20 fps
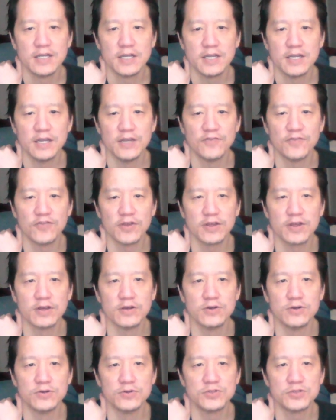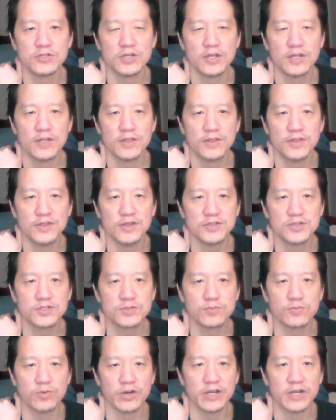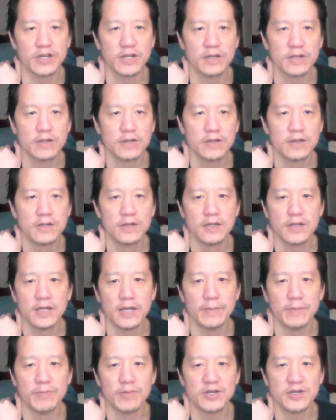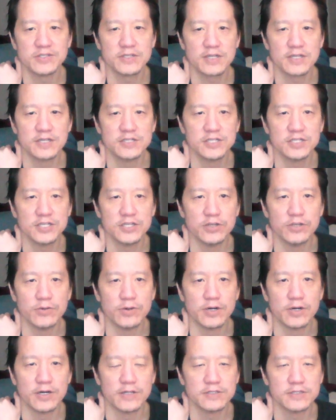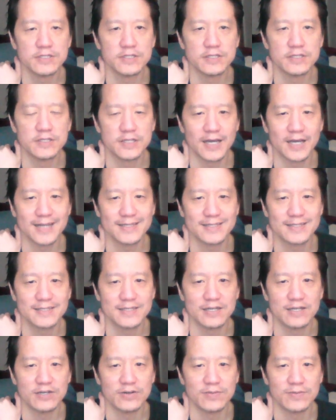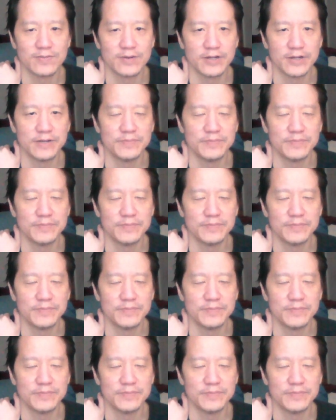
if it goes this way, it must continue on to that cell, right?